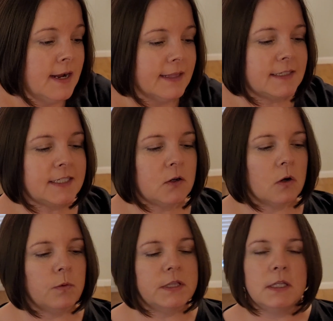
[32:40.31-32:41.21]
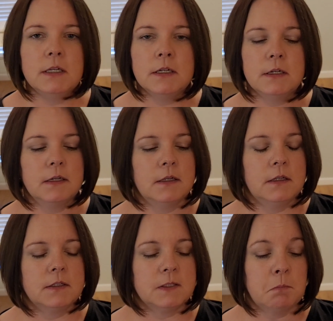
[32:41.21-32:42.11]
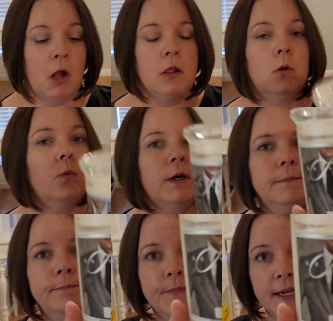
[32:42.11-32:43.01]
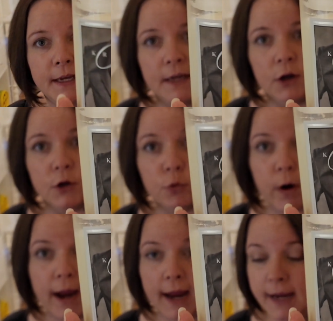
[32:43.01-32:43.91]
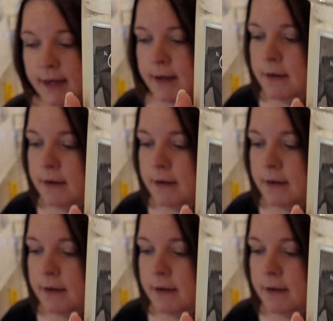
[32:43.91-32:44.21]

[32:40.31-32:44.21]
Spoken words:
Let's start with the smaller one, gray.